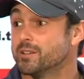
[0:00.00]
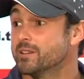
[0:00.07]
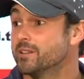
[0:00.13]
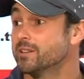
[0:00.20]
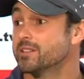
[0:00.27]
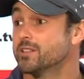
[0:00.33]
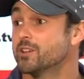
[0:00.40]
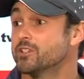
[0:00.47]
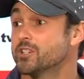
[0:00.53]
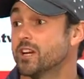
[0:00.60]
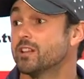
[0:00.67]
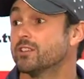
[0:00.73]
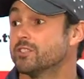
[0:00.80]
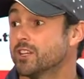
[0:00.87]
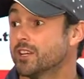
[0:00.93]
They're so
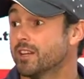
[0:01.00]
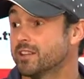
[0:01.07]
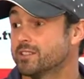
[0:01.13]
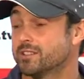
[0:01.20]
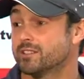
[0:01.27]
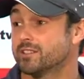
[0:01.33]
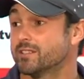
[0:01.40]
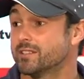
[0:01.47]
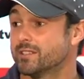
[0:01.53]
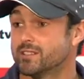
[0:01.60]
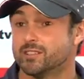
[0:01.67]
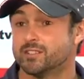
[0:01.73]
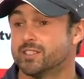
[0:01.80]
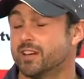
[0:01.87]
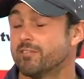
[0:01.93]
challenging, as
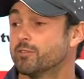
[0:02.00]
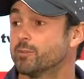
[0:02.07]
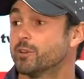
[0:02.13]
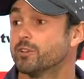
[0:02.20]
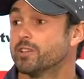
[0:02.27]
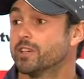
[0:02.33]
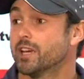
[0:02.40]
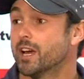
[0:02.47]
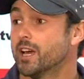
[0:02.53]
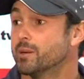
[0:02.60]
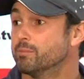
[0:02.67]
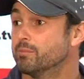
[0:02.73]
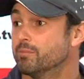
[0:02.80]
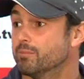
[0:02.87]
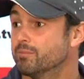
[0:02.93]
you just have to be on your
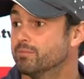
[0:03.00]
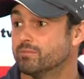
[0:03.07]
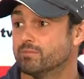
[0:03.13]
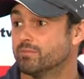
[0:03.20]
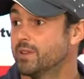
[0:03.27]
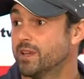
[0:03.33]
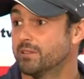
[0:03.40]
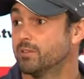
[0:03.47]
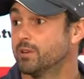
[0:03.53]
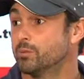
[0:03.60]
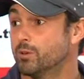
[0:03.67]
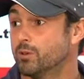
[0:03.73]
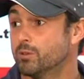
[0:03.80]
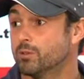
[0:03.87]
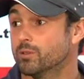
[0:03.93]
game every
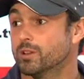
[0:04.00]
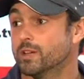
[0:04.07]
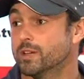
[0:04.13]
ball.